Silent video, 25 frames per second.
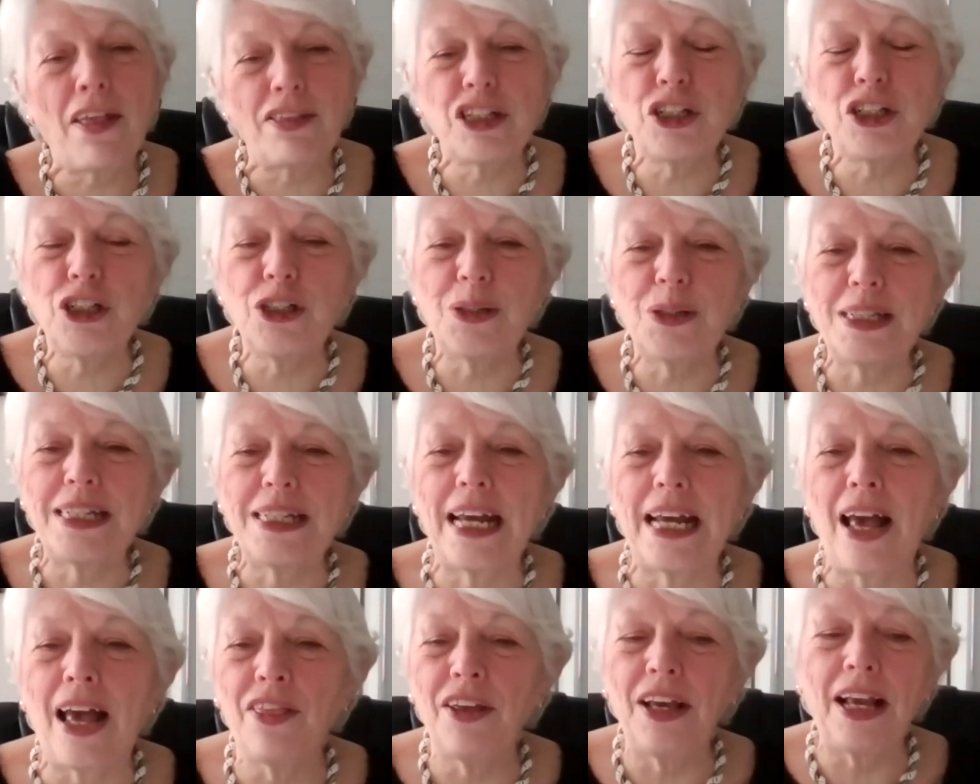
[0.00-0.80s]
other
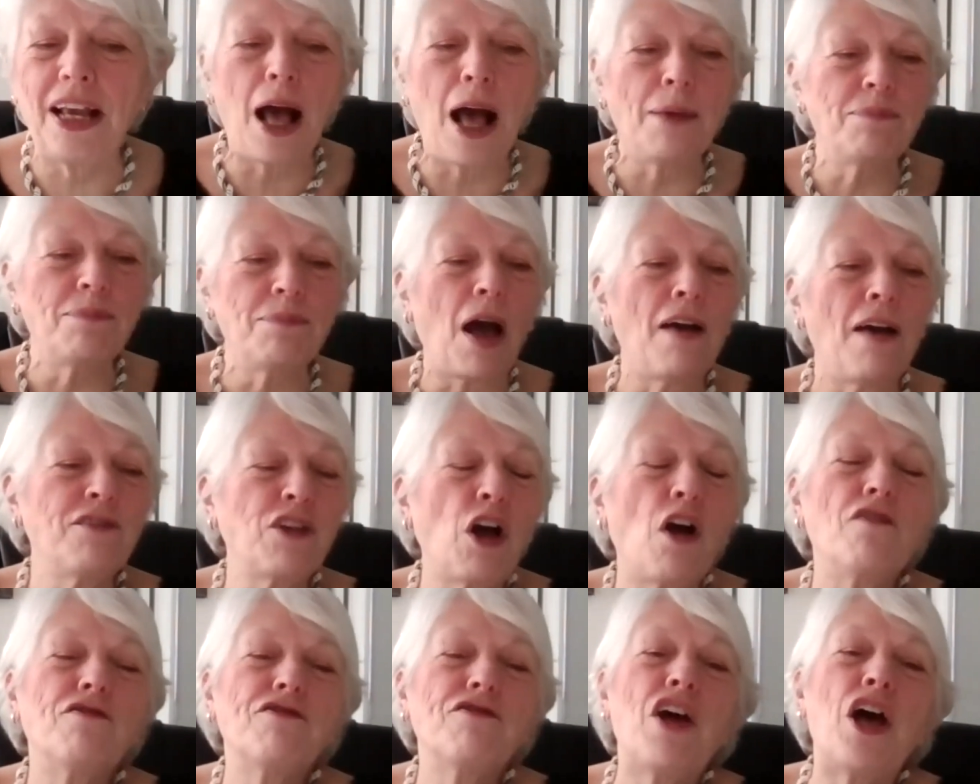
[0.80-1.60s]
Tuesday. I think I've
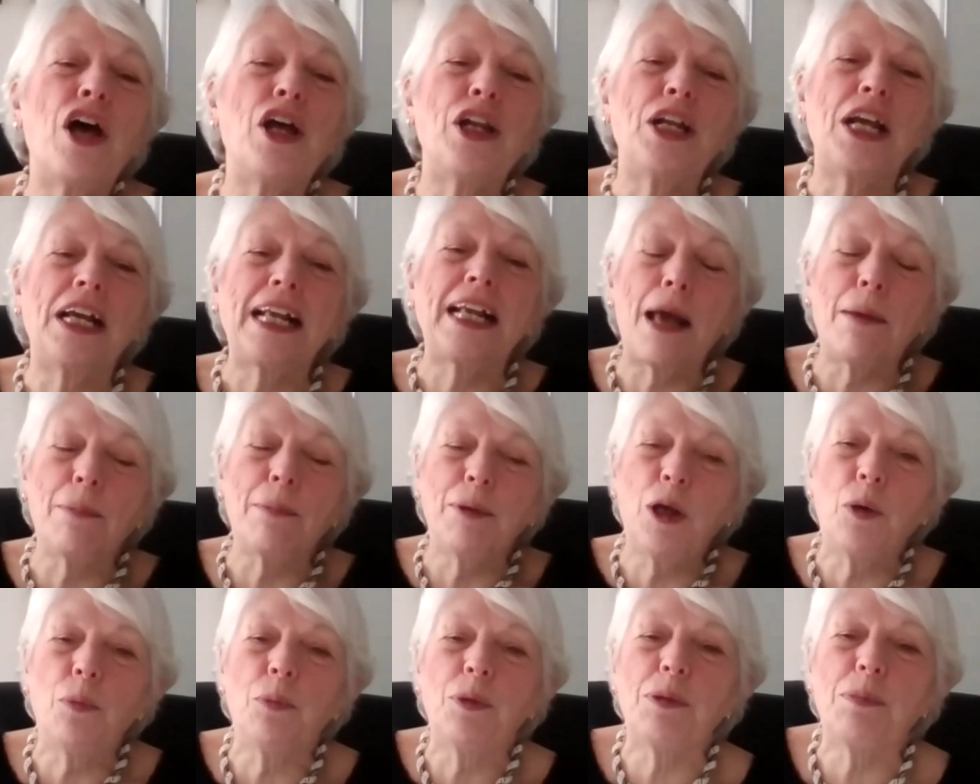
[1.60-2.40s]
got Verna
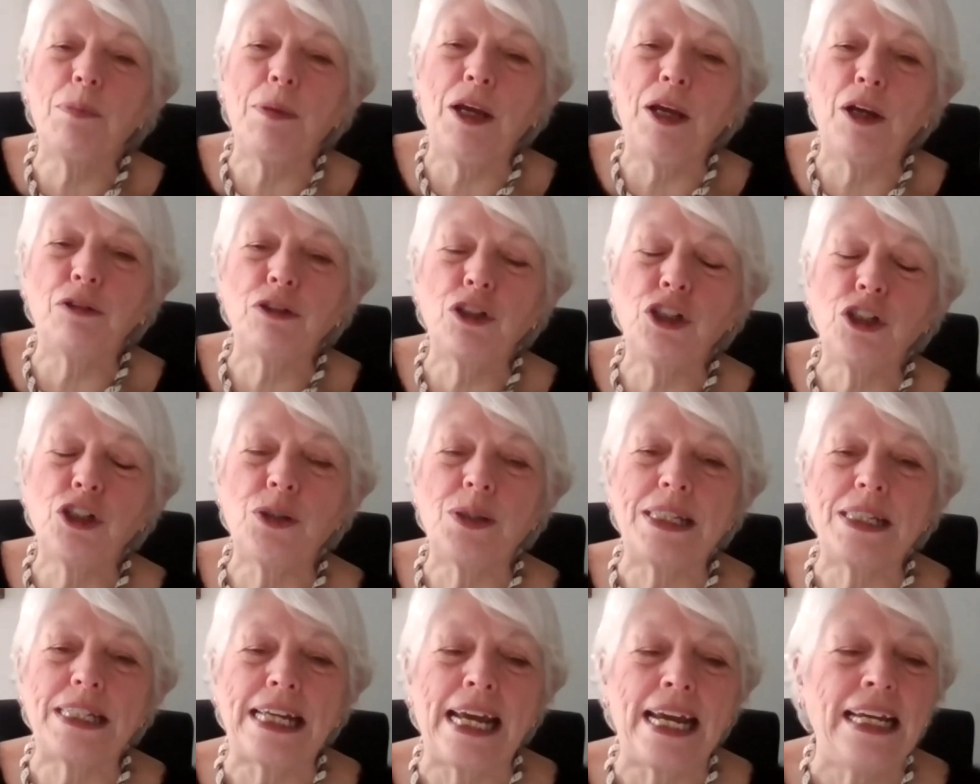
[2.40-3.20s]
coming on with me on
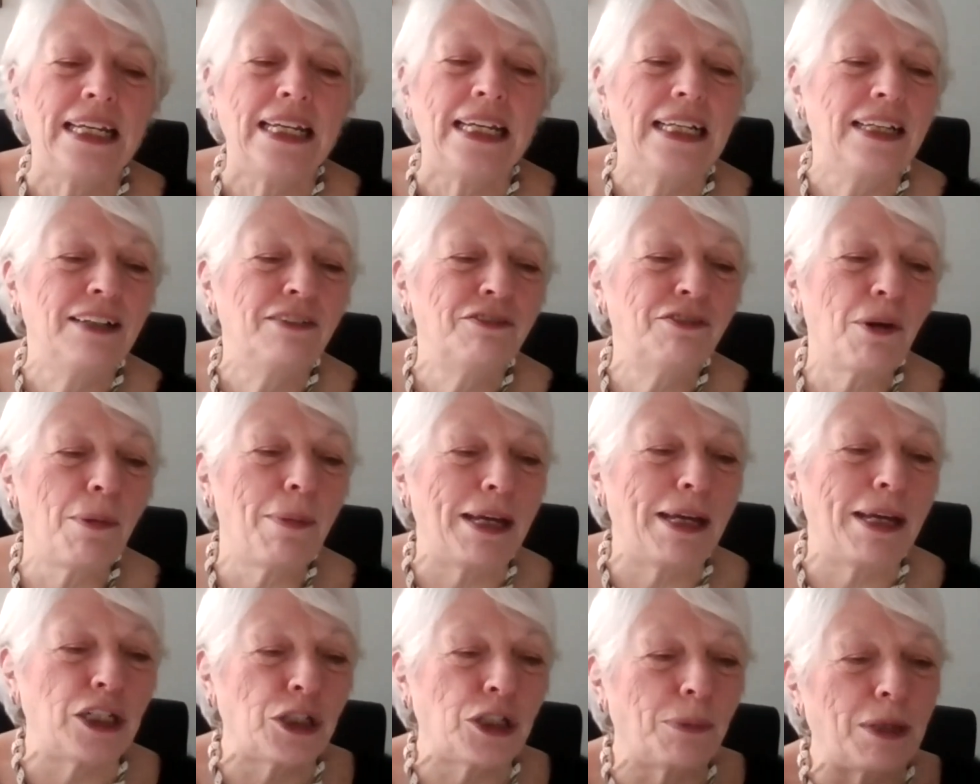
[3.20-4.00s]
Tuesday
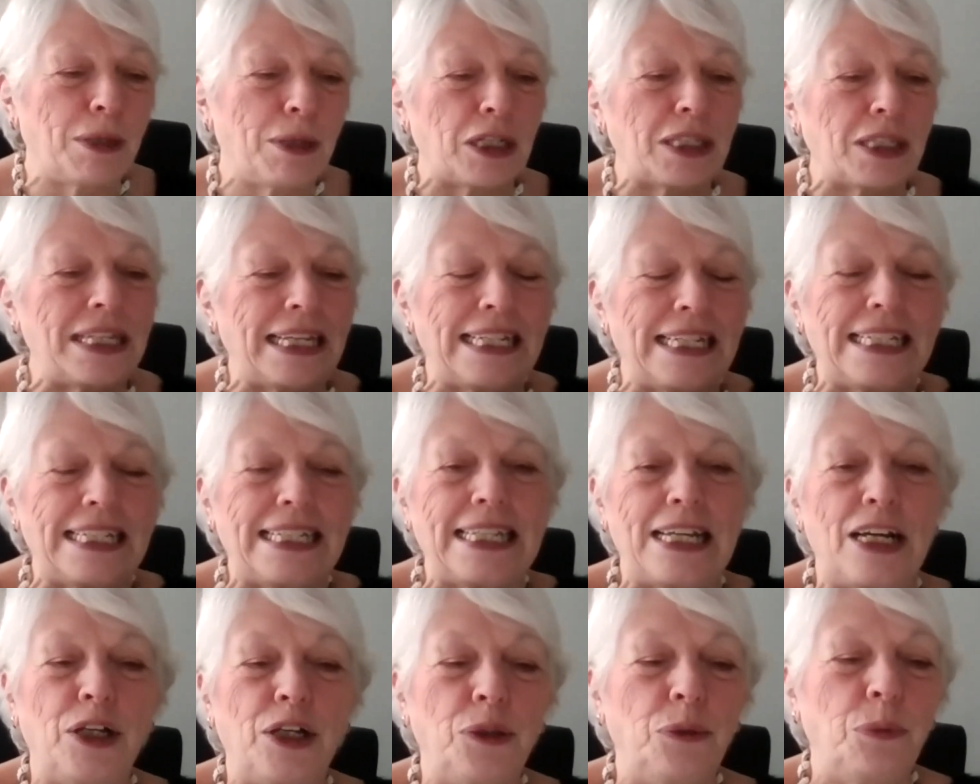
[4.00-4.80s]
from HMRC.
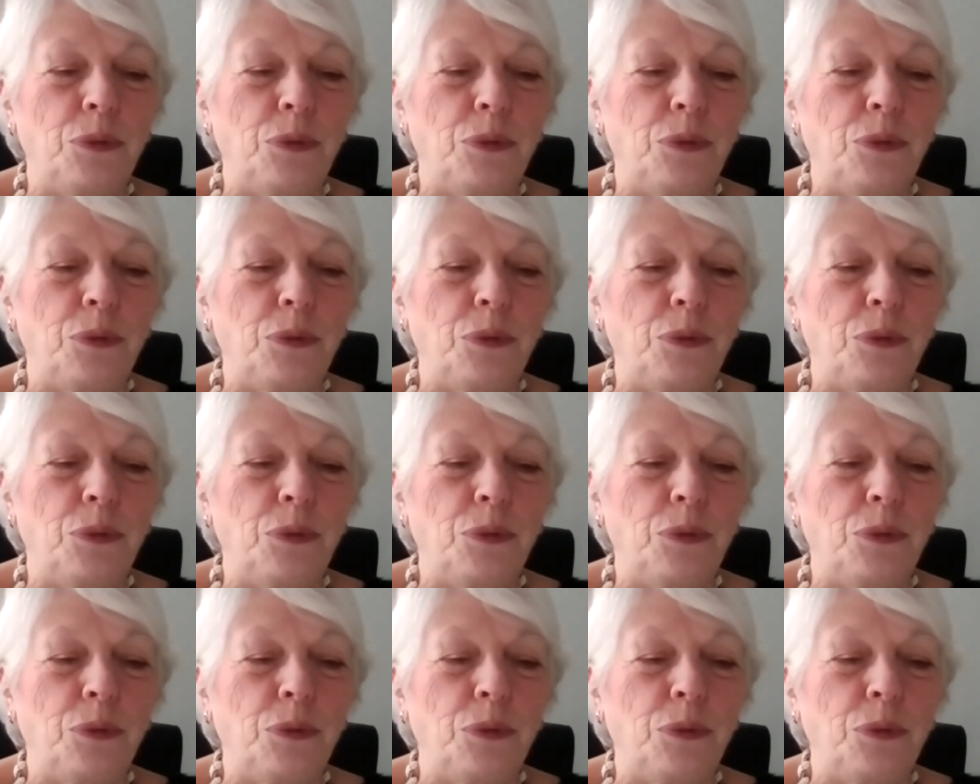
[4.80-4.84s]
So